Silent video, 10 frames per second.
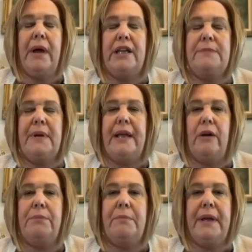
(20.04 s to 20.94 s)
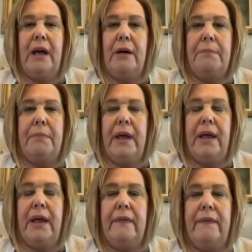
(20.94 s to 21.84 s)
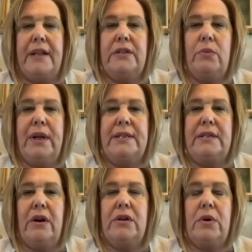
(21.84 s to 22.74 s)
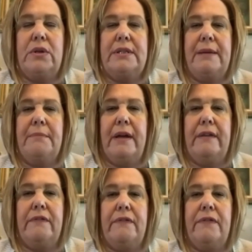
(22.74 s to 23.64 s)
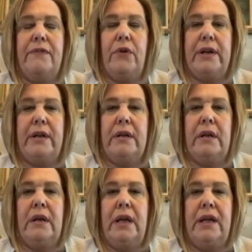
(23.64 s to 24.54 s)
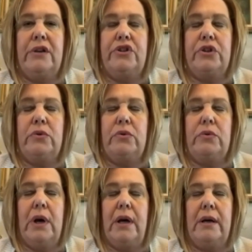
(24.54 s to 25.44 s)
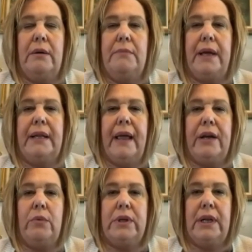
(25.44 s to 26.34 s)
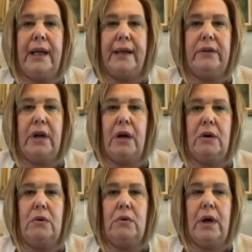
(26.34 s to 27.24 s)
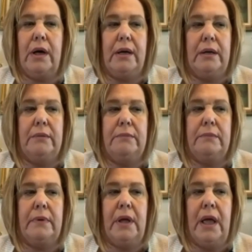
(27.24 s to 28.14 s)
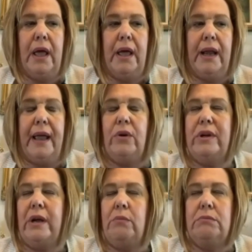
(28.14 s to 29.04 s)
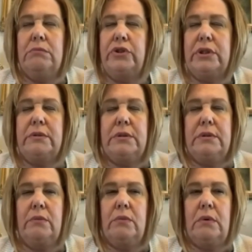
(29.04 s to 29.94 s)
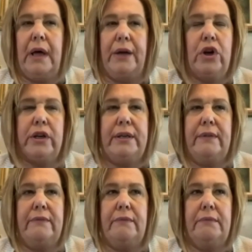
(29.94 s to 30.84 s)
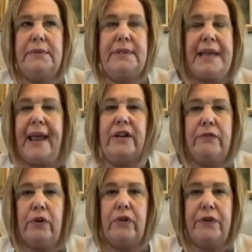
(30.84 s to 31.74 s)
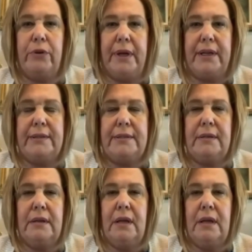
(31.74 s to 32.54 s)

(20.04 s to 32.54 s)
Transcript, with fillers: my husband helped me up, and that's when I started noticing my foot issue. Uh, my leg would let go, um, and I it just I couldn't stand for a few minutes.